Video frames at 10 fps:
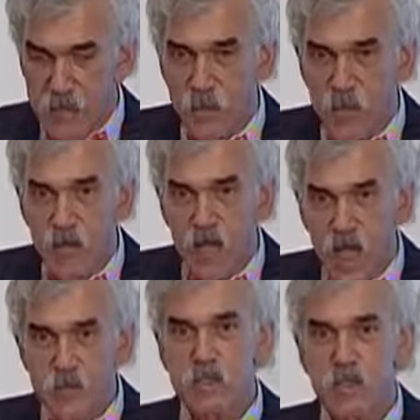we are
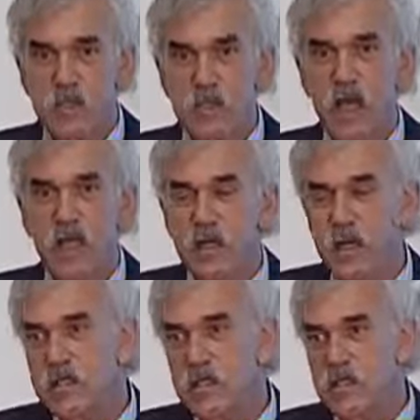absolutely delighted,
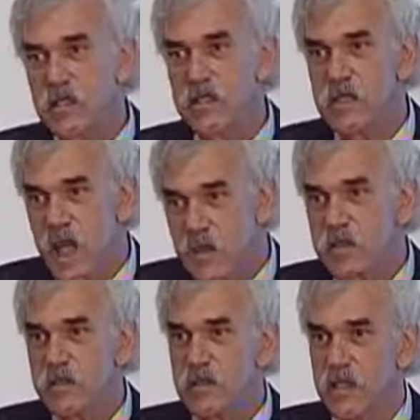ICSR is
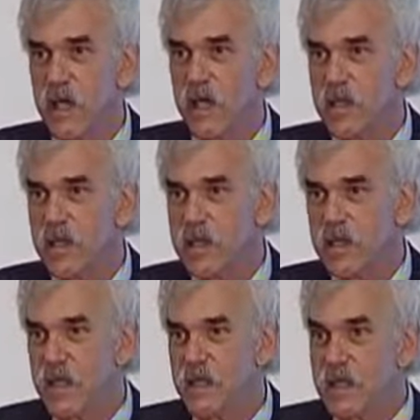absolutely delighted
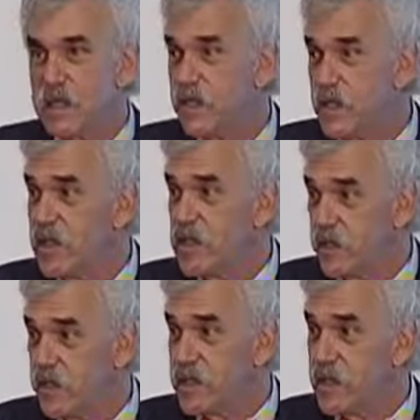that Ms. Livni has
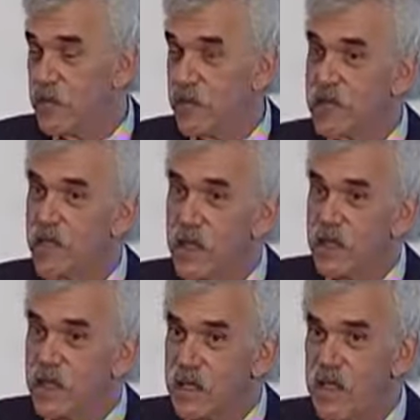agreed to give us
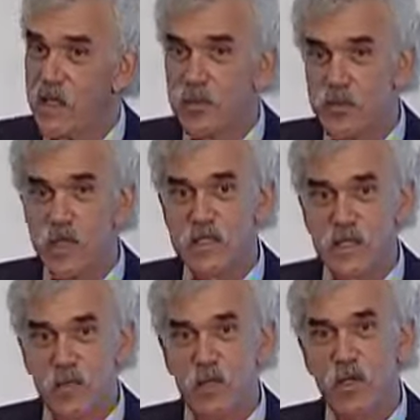the keynote address
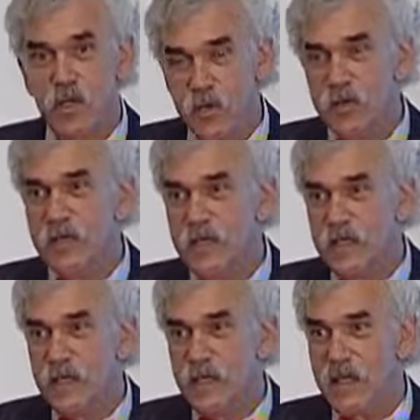that will close
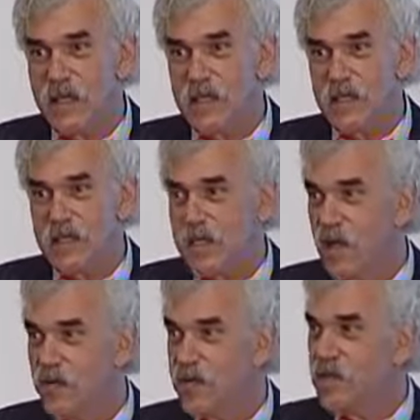this
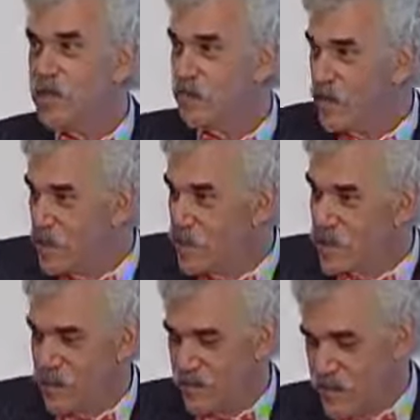conference. So,
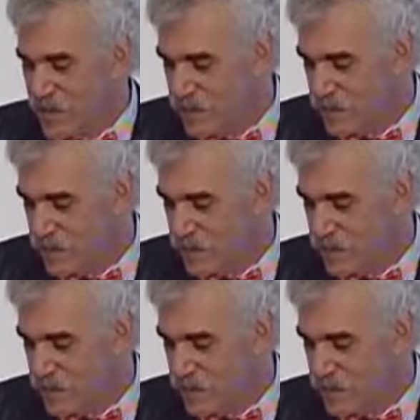Ms. Livni.